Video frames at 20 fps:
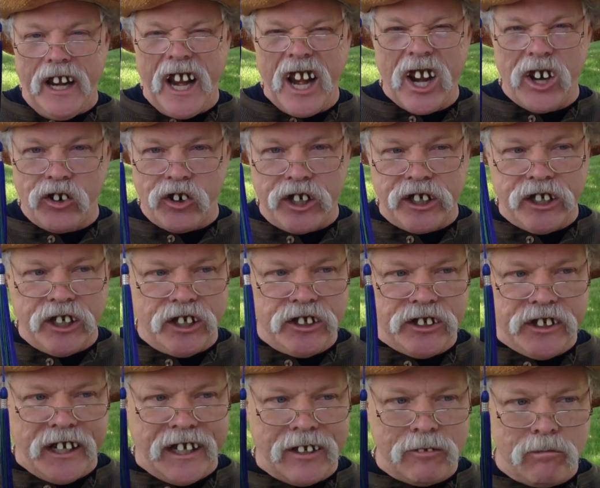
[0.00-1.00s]
heritage
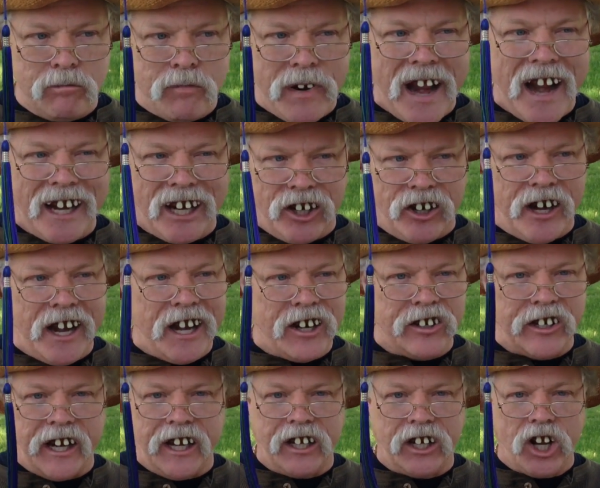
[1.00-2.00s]
and background
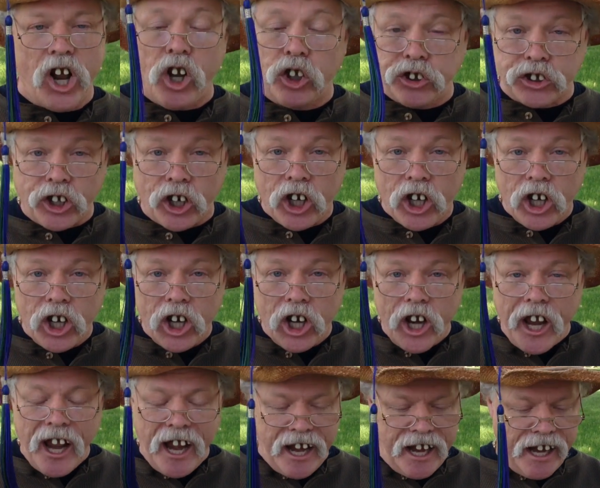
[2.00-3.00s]
and culture.
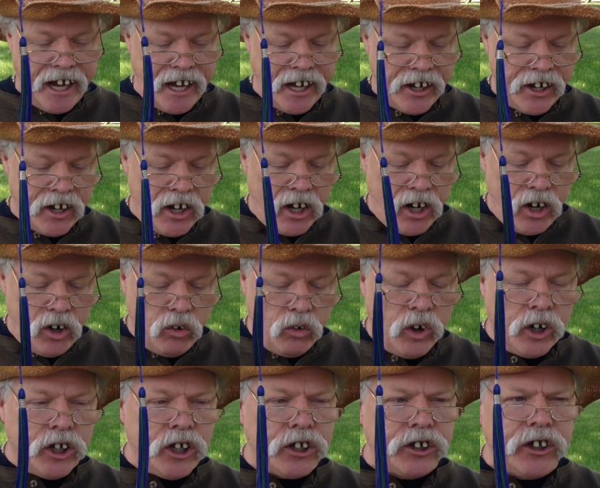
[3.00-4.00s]
And
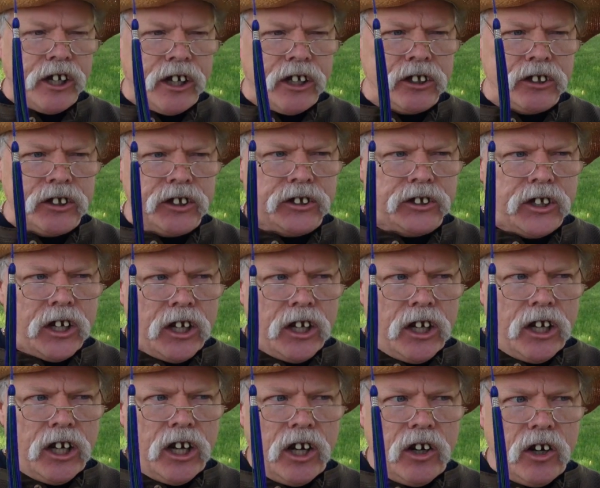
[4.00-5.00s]
one of the things is
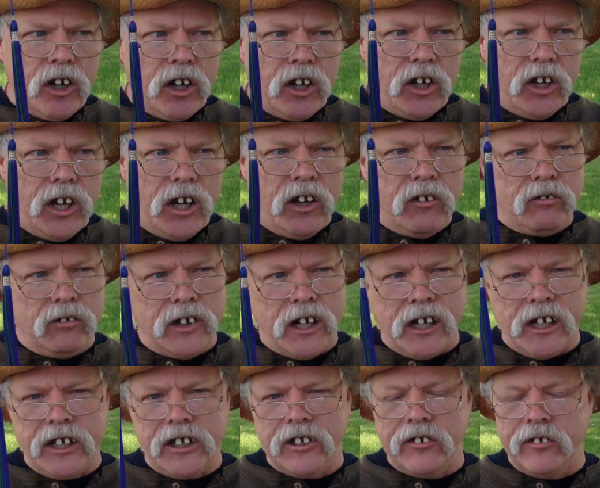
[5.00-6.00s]
it
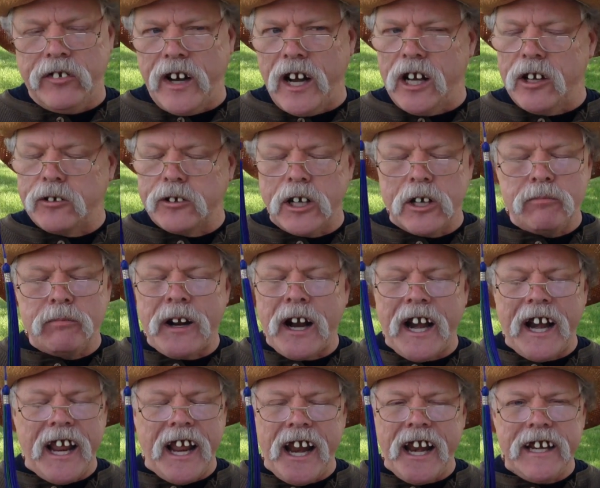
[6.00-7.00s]
really developed in
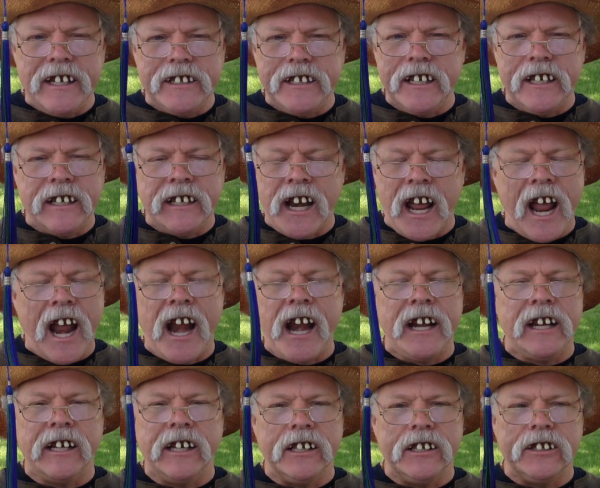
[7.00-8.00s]
about the
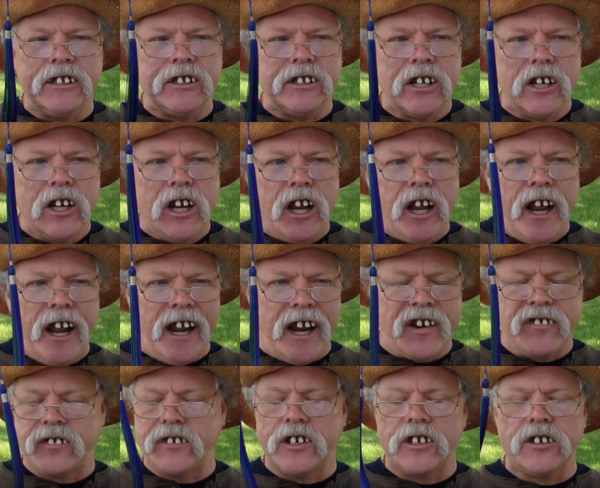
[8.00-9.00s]
1890s
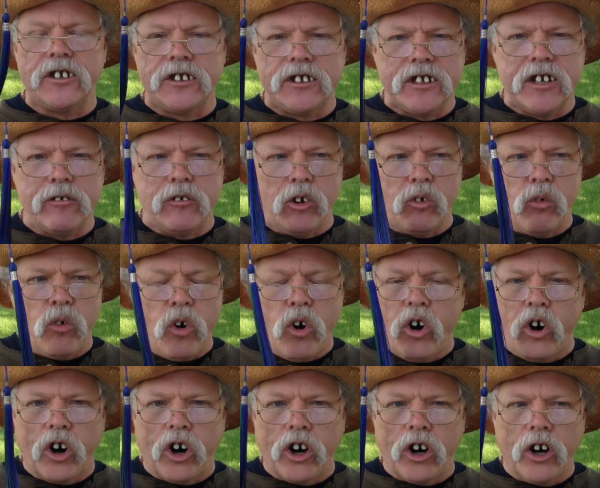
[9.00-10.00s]
after the Civil
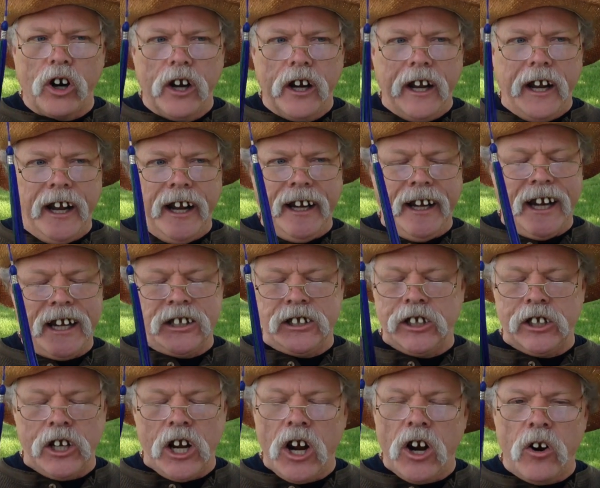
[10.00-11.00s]
War. And as
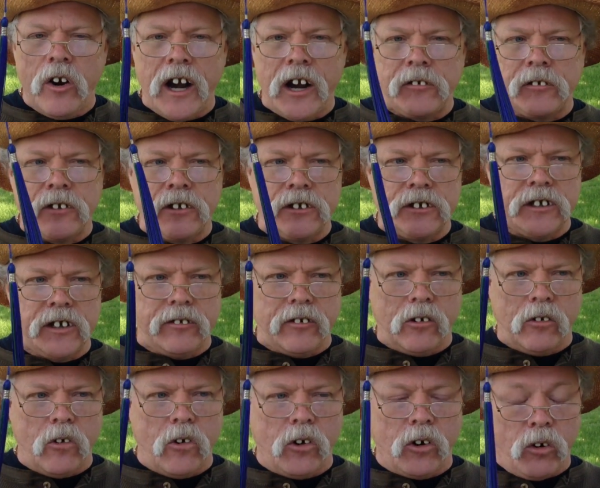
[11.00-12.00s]
you know, after the Civil
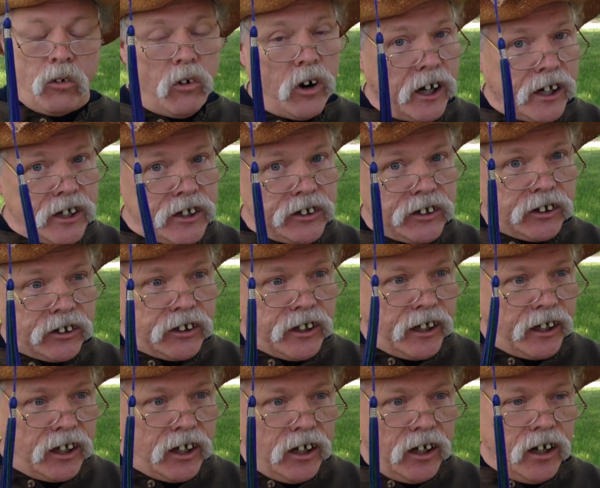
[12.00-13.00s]
War, what is it
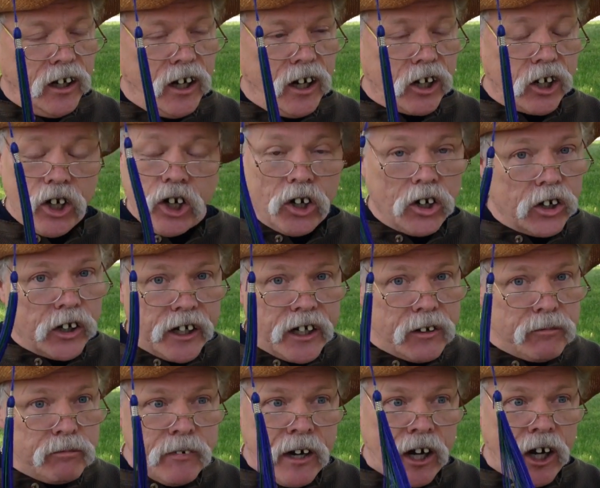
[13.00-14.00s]
that occurred in
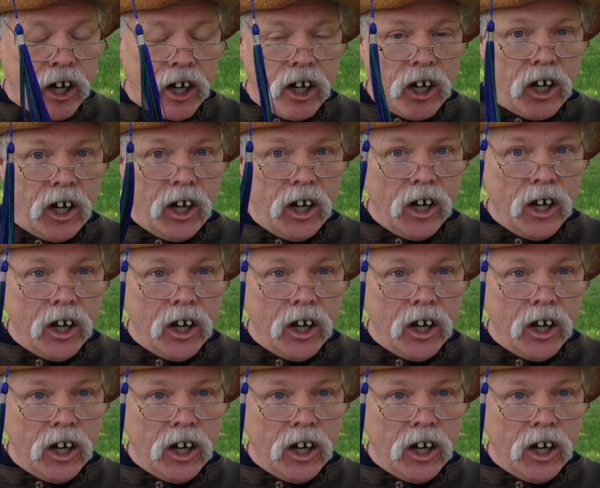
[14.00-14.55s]
America?